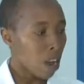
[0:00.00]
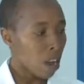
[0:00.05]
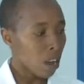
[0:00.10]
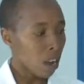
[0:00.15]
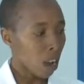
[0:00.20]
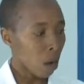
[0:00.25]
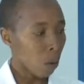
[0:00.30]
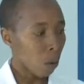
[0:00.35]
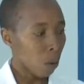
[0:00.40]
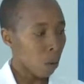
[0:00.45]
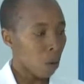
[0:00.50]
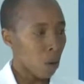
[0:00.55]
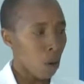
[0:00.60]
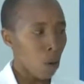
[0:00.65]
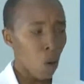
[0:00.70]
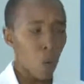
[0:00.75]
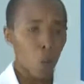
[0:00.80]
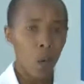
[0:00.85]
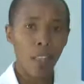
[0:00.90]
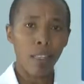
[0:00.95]
Now,
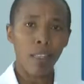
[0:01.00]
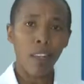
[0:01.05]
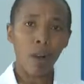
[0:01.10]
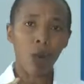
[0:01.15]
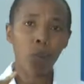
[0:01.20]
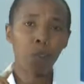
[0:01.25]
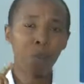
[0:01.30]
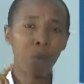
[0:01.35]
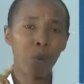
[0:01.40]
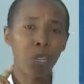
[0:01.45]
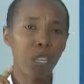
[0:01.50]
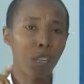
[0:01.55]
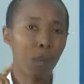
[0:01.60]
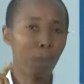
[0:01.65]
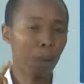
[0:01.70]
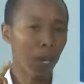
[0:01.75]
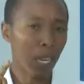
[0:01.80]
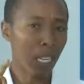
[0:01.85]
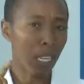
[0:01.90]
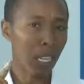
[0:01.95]
when the
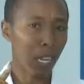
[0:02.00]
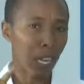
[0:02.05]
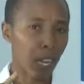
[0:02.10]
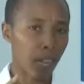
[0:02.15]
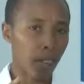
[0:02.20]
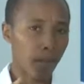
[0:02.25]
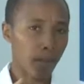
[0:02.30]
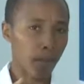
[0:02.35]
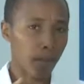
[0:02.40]
osmotic pressure